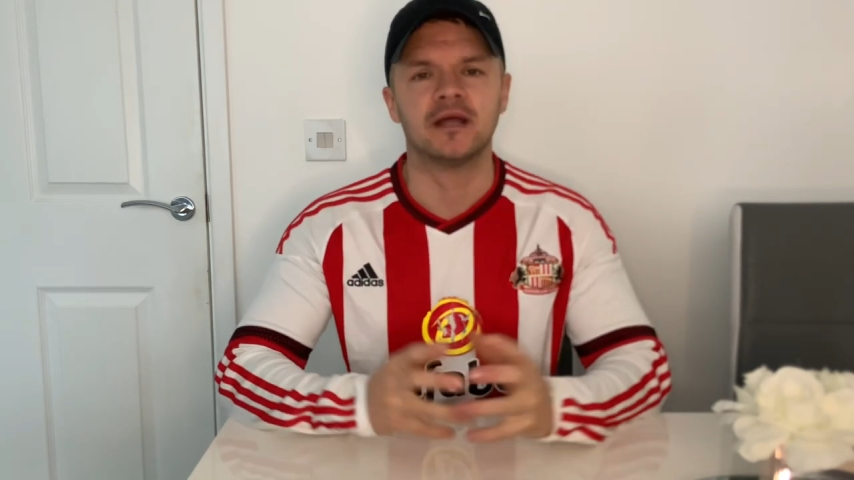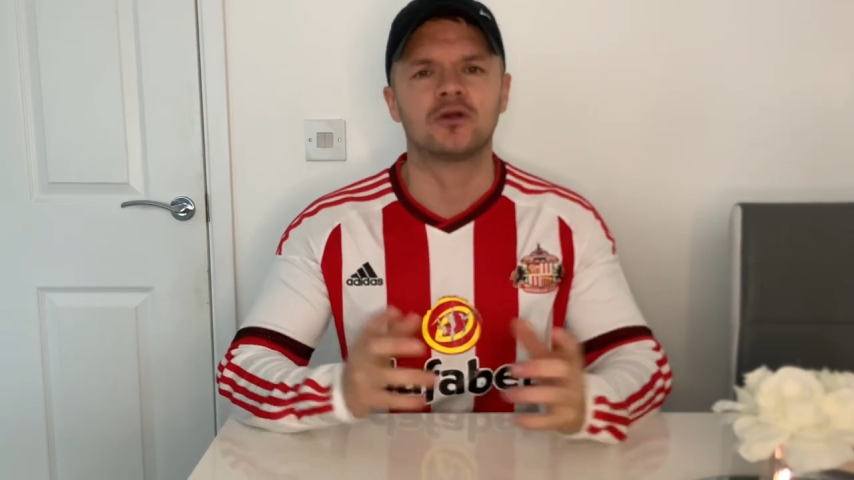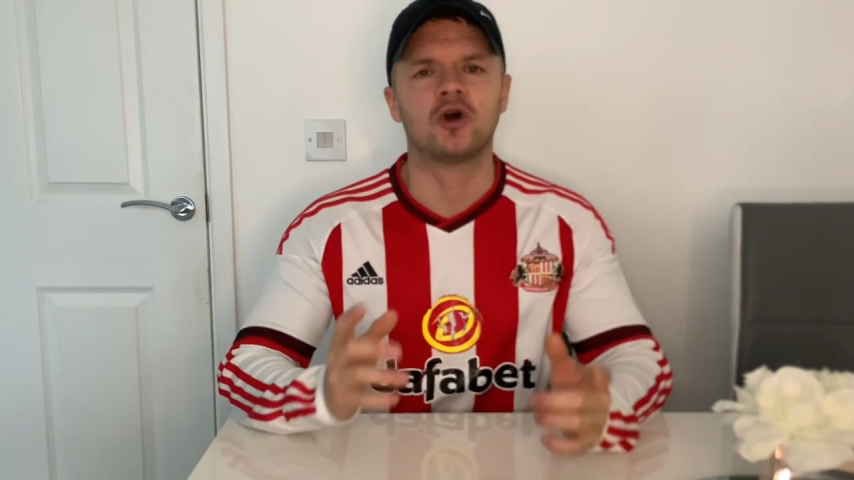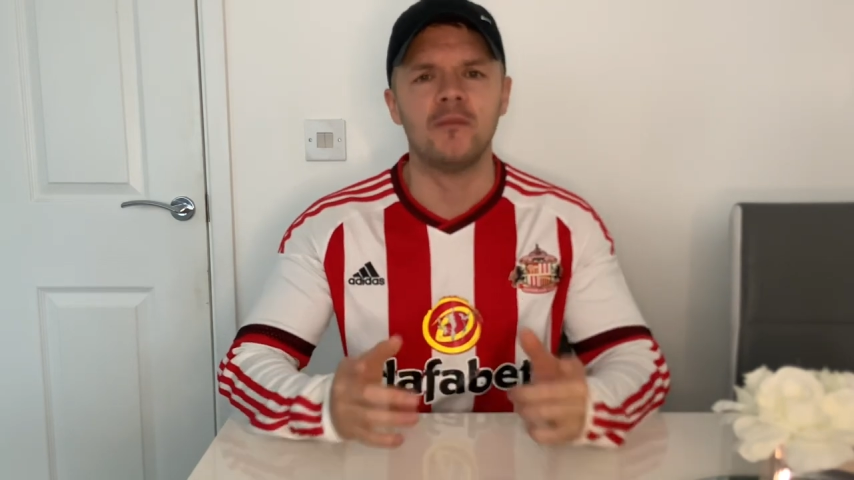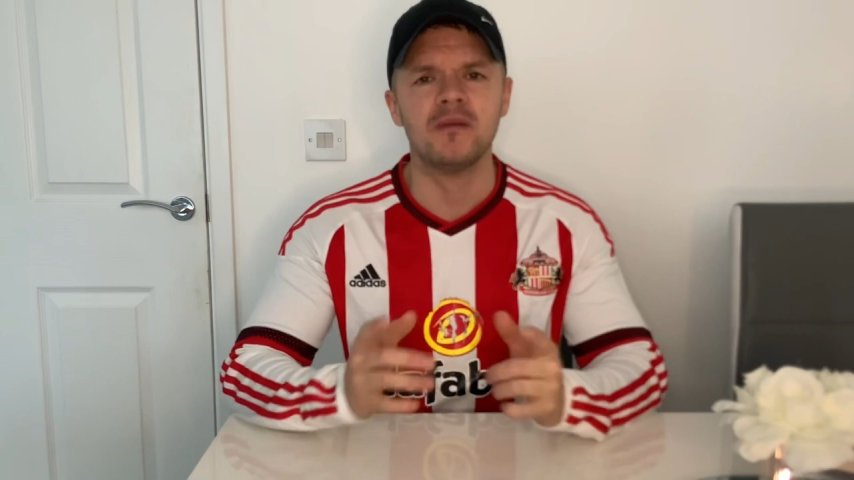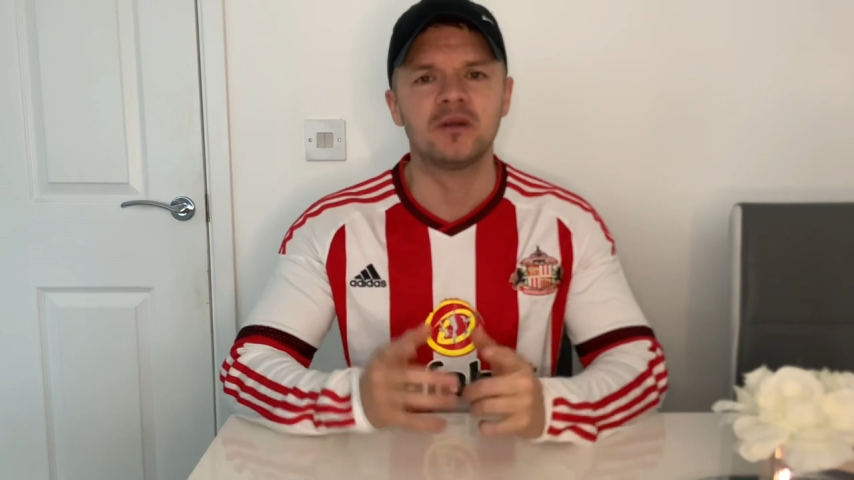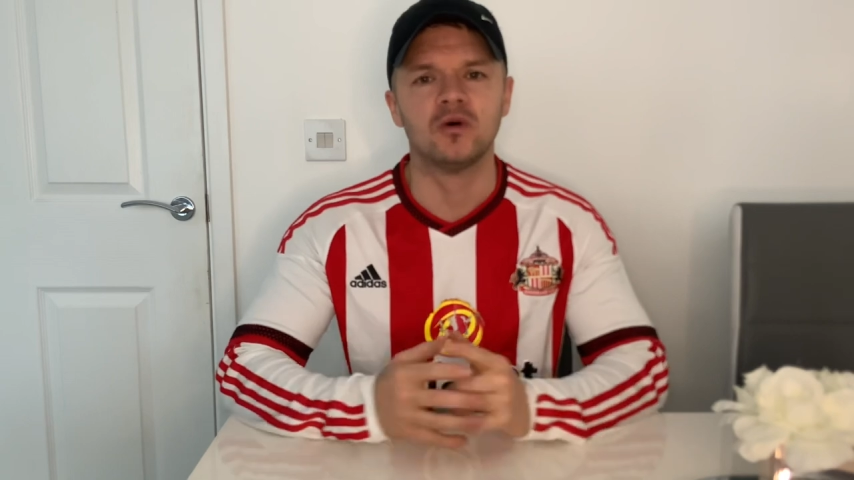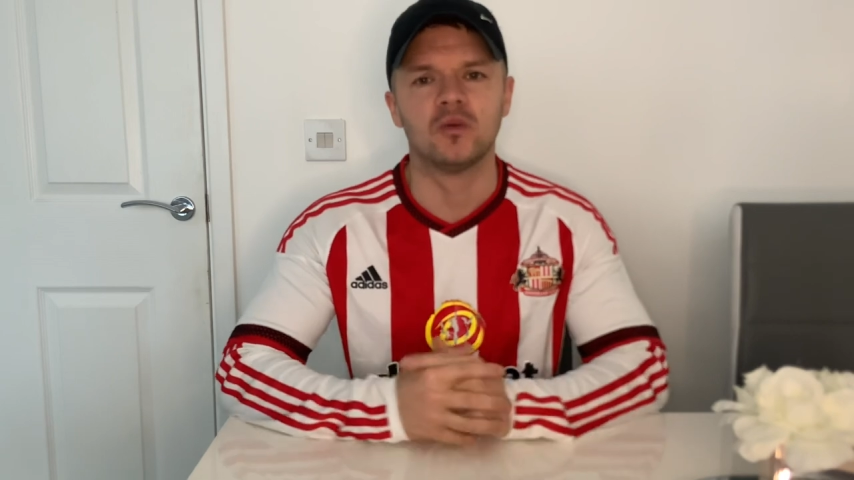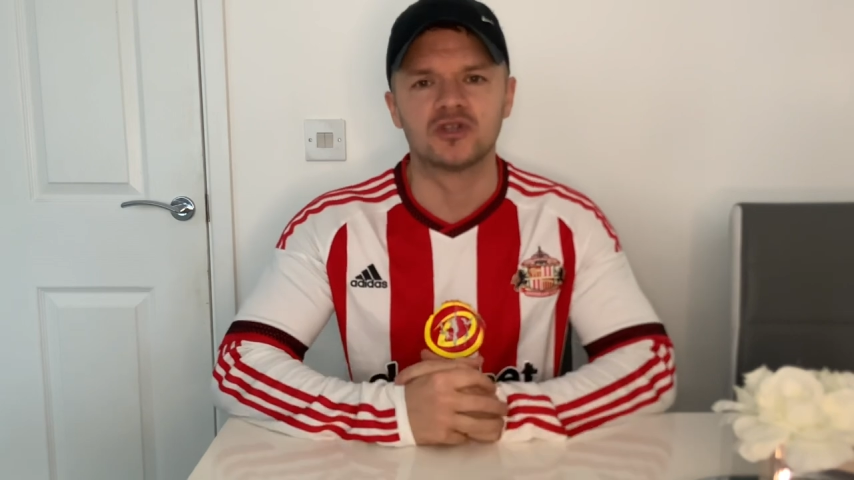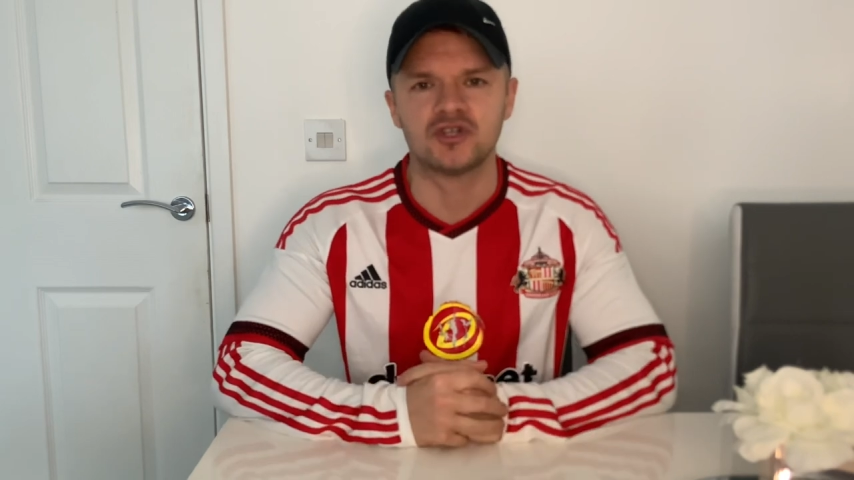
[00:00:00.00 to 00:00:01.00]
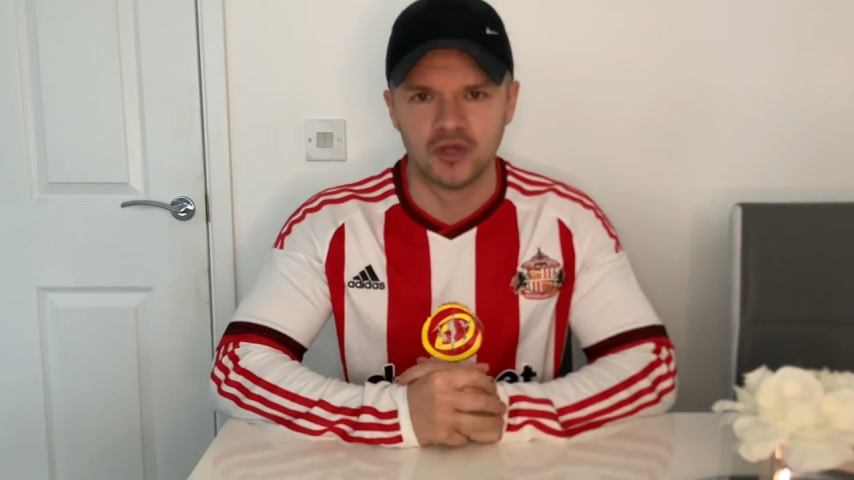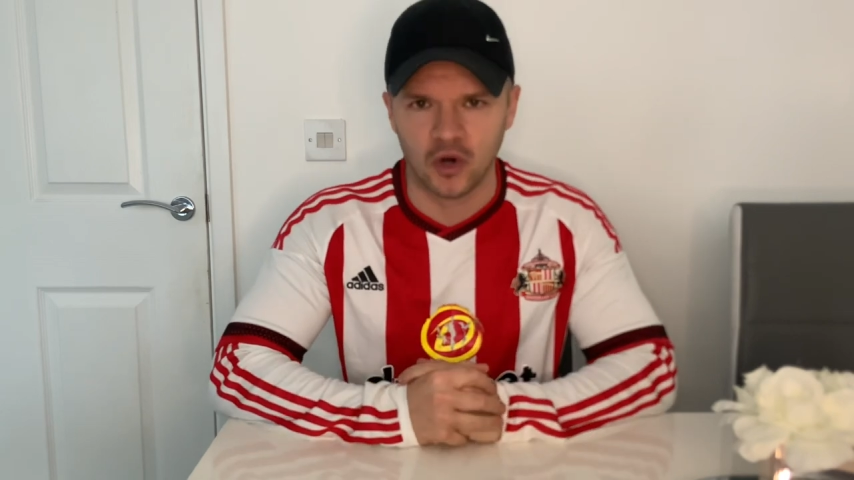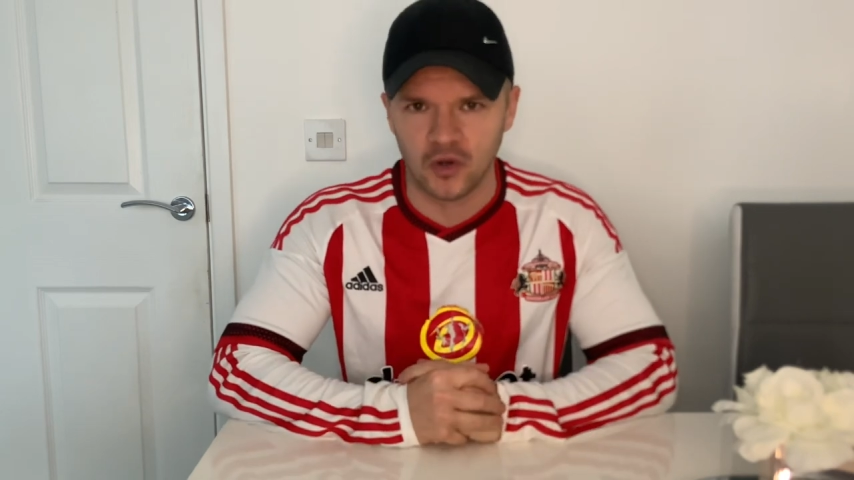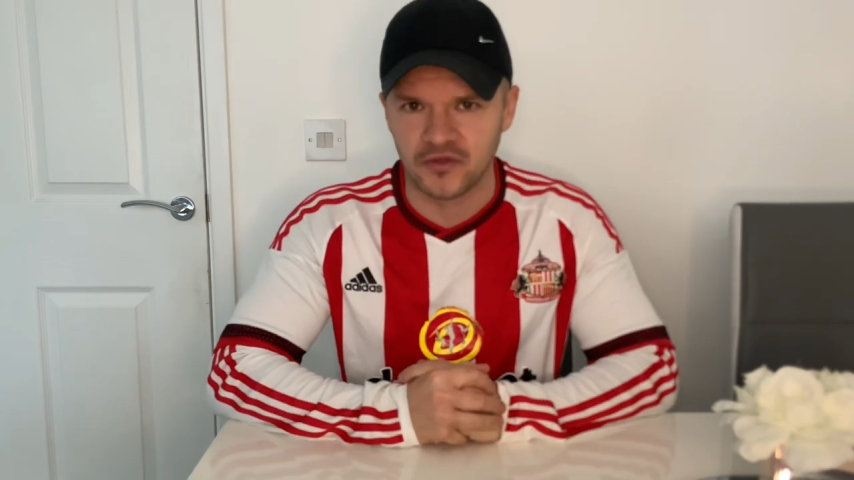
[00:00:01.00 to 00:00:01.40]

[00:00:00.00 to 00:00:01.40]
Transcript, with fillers: and comment below what your